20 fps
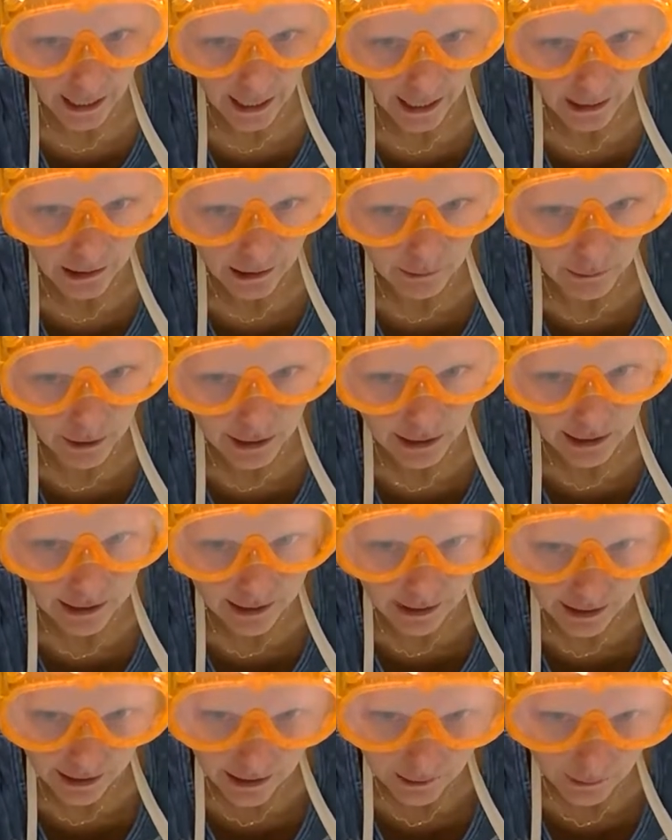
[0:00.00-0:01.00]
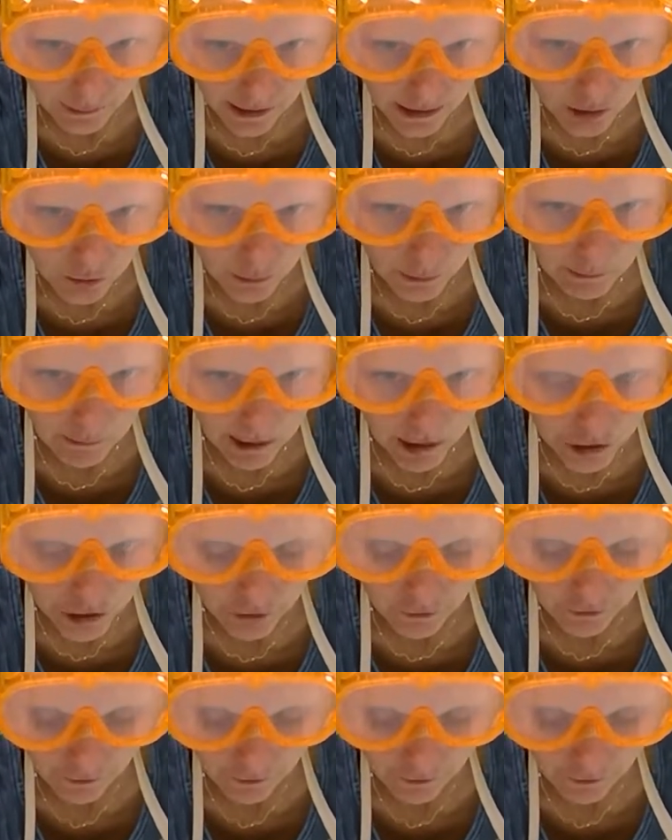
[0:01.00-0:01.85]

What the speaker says: at the meniscus, because we measure